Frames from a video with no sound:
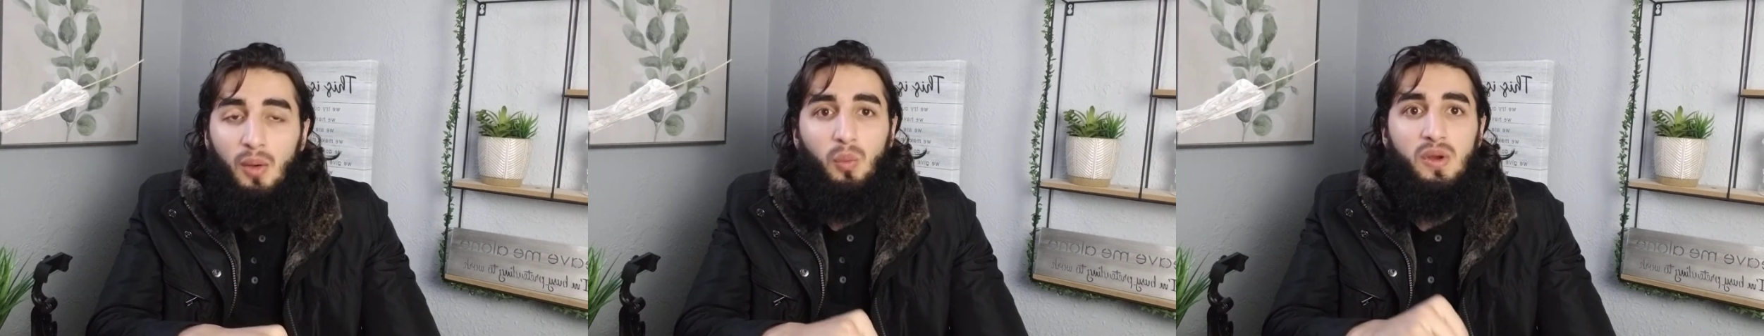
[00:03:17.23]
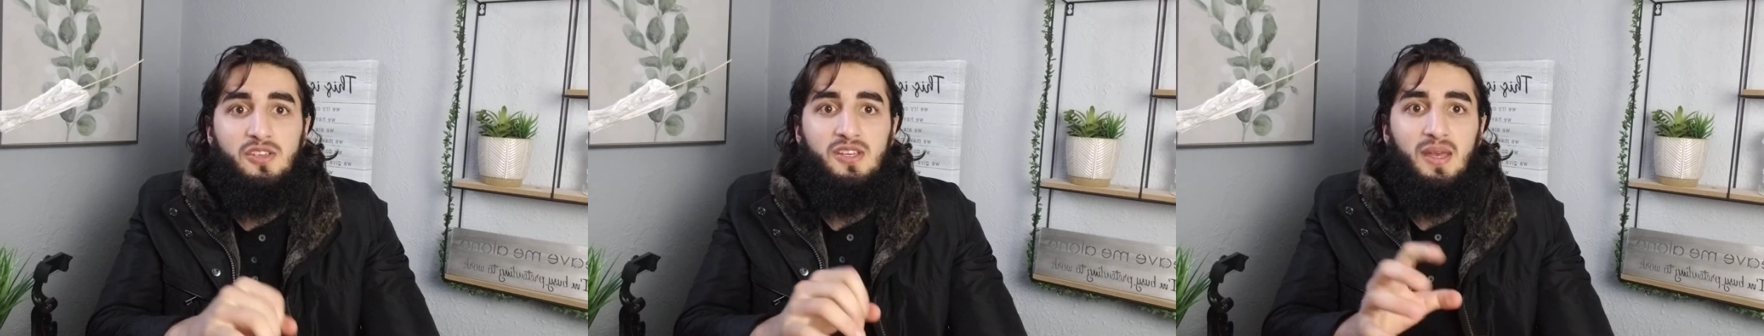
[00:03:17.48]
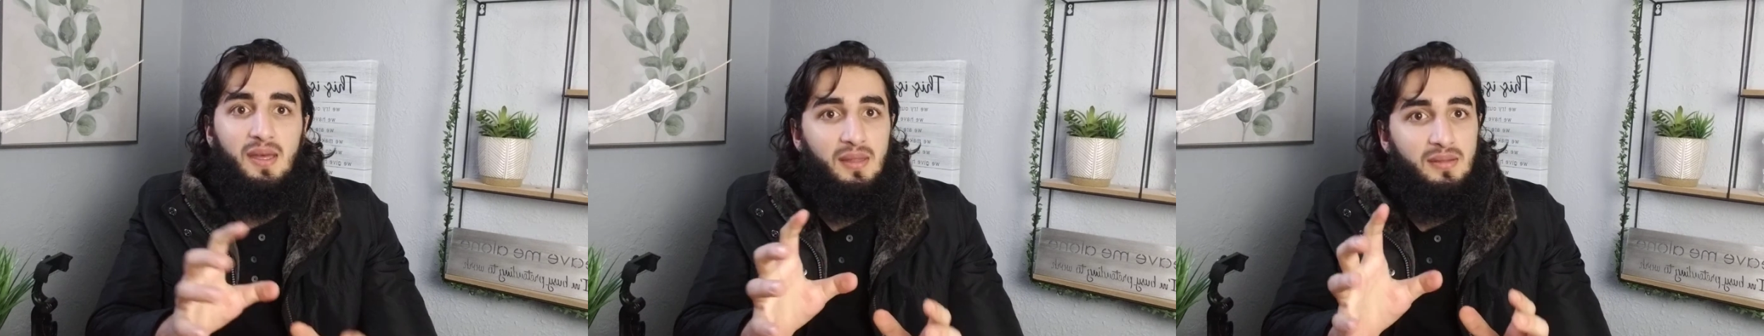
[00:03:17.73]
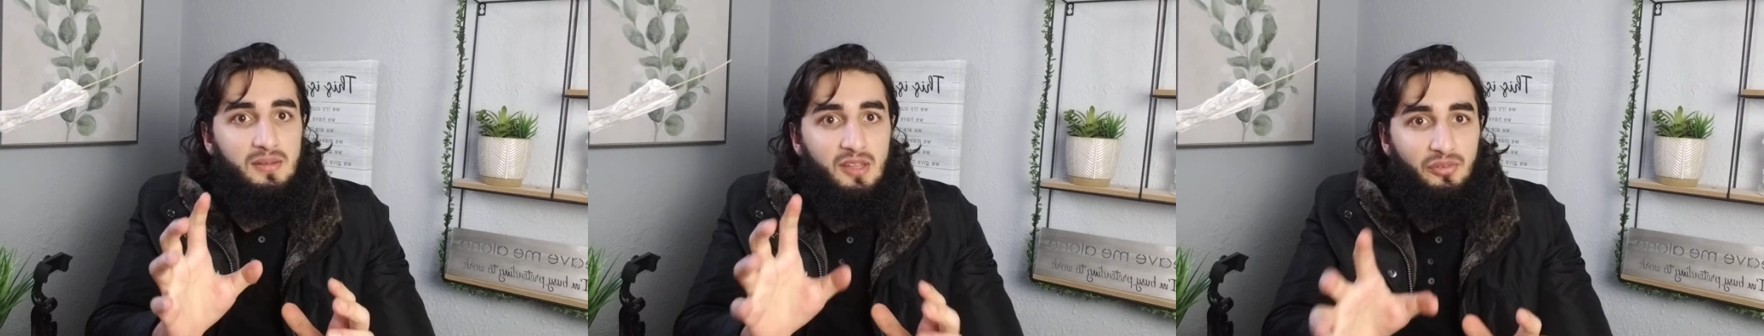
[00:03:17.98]
which
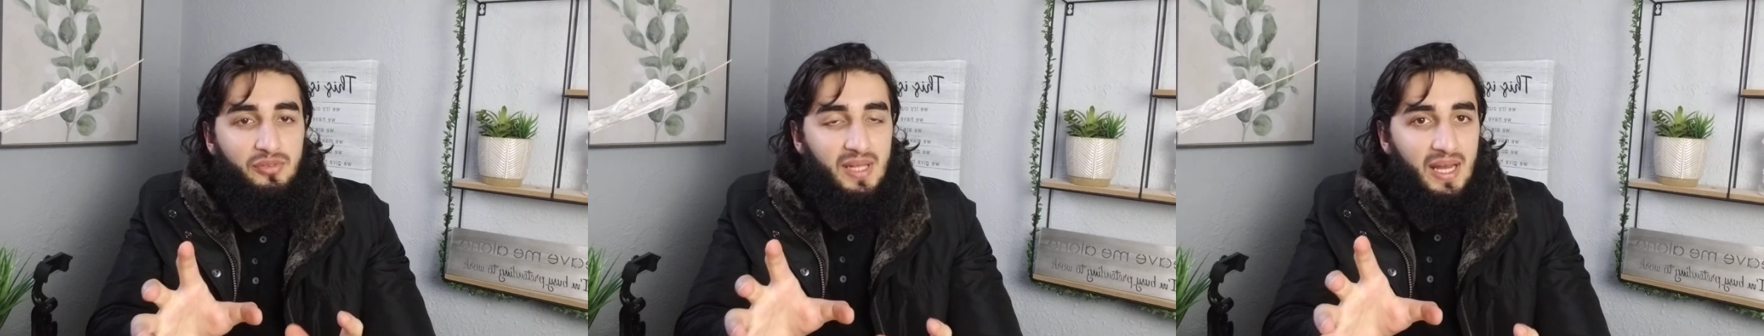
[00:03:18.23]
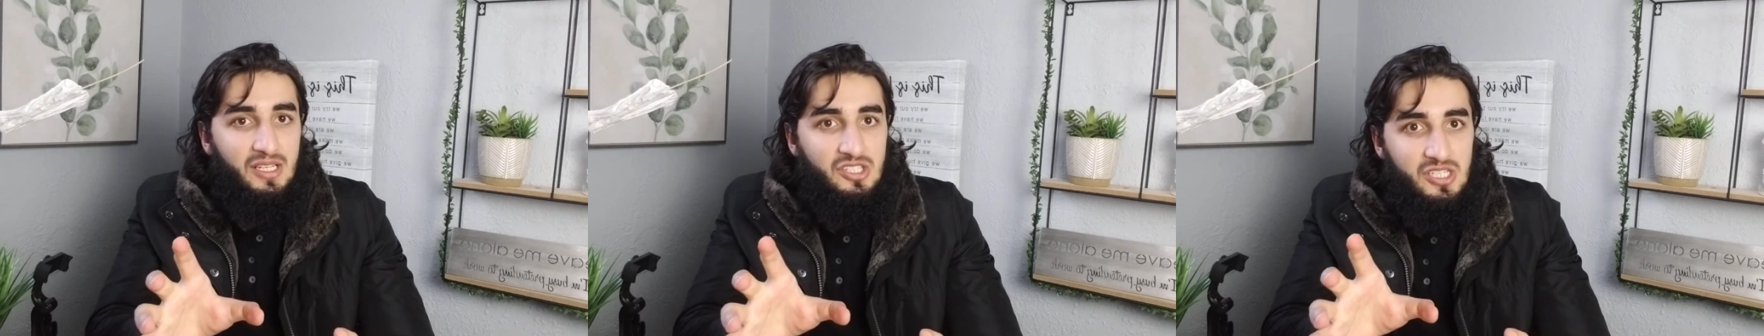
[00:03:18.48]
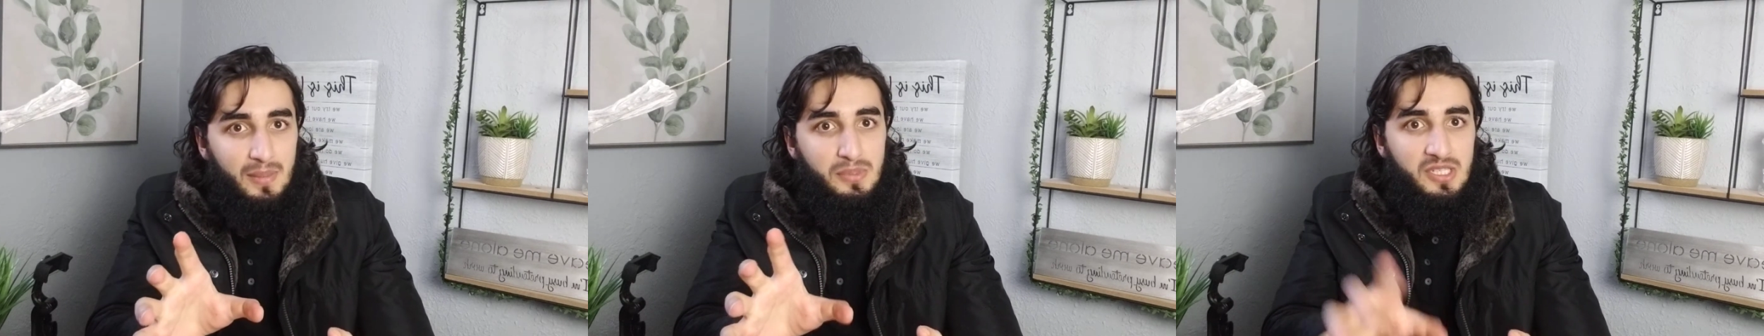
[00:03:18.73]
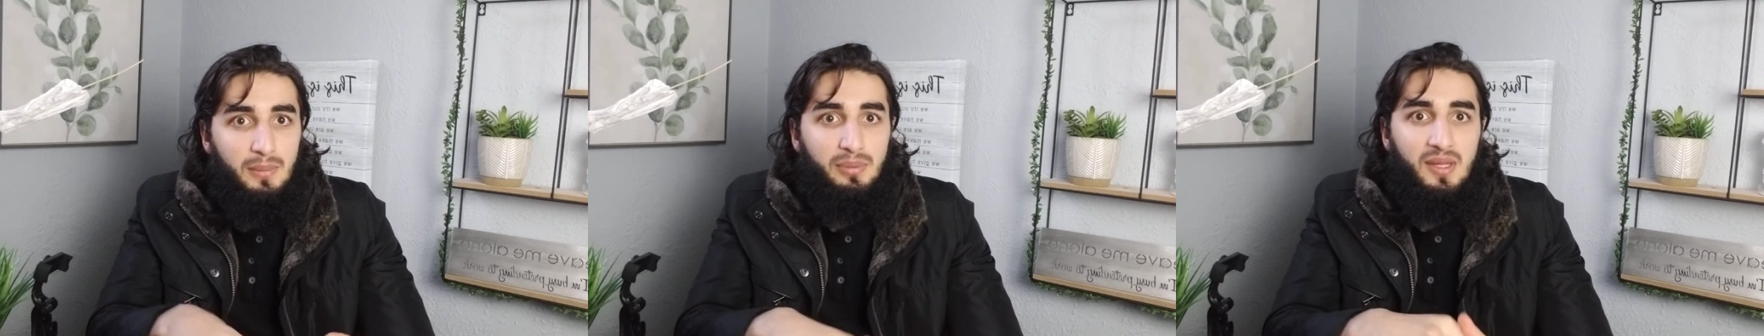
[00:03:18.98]
is the flagship
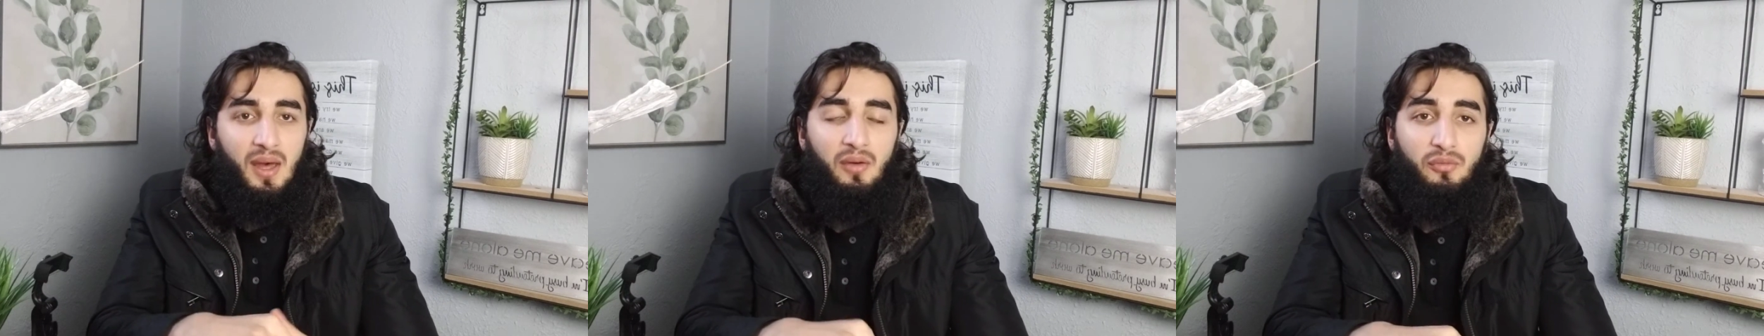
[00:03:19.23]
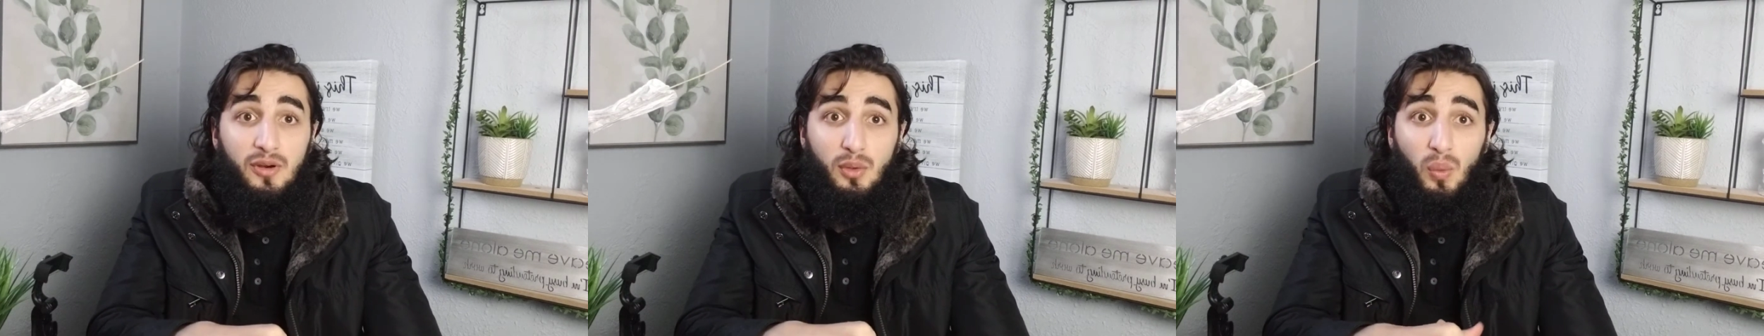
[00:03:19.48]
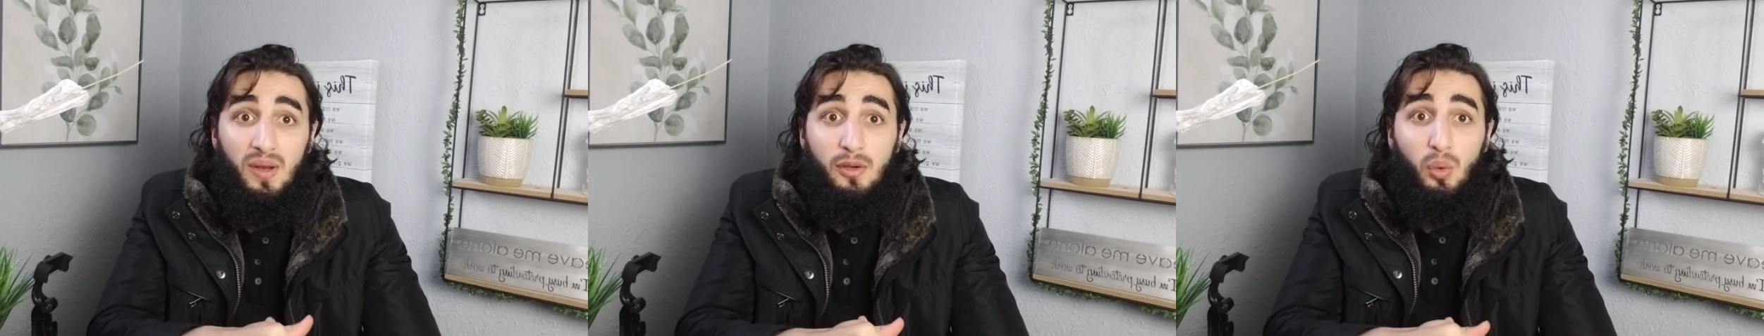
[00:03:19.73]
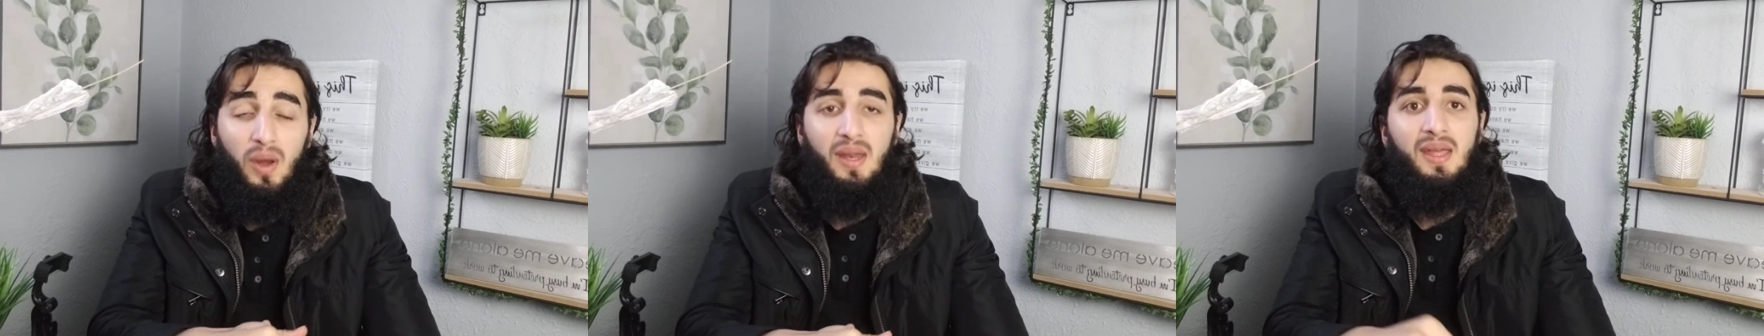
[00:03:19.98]
chipset for
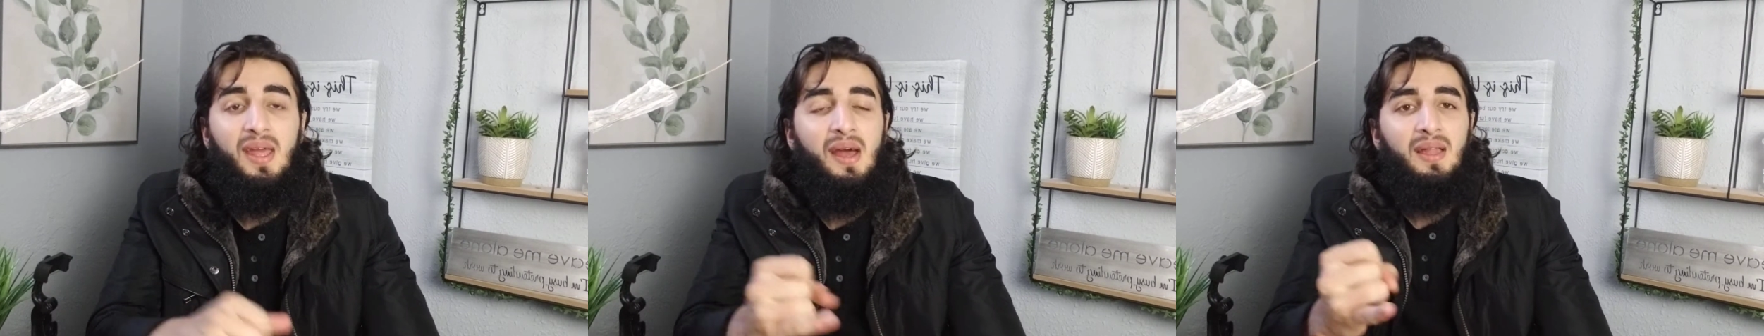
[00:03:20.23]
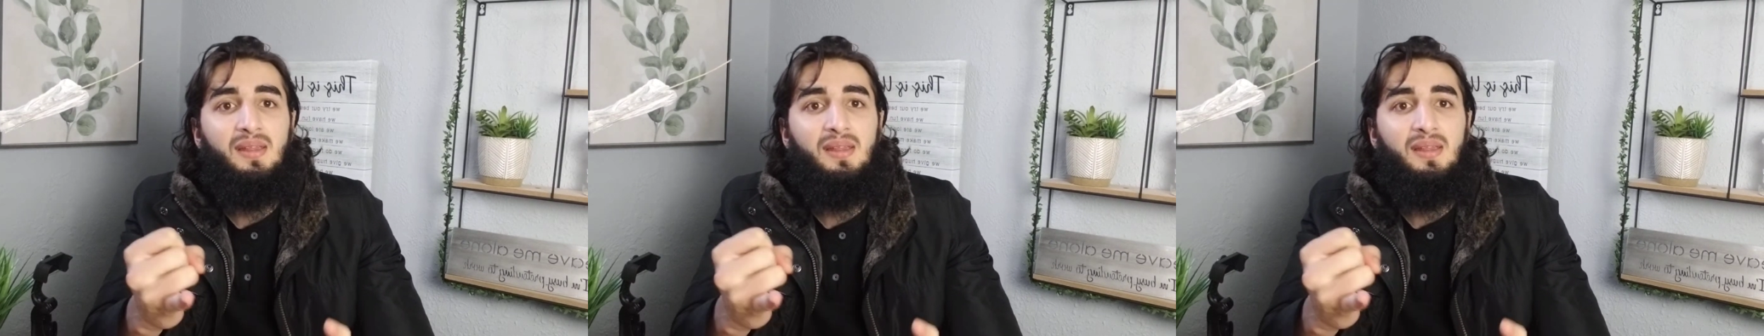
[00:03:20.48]
2020.